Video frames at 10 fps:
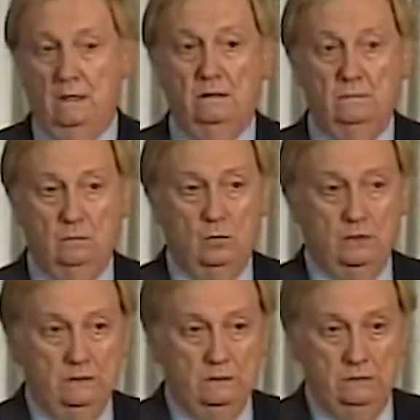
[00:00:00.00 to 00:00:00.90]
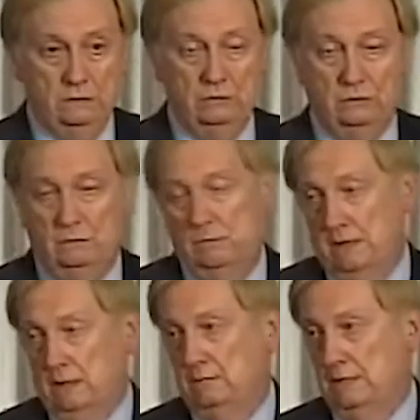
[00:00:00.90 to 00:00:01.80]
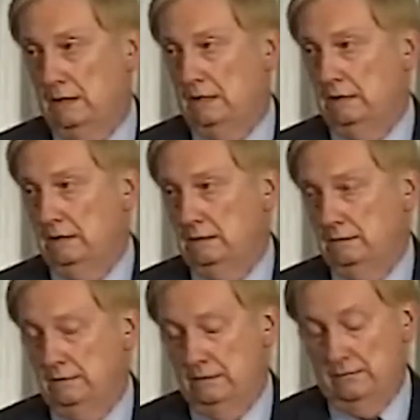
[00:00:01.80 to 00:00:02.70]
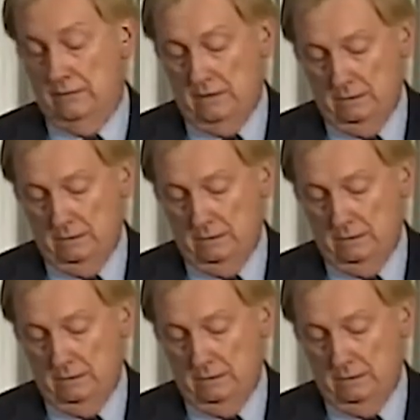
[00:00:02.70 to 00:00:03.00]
and under what conditions it may or may not get into the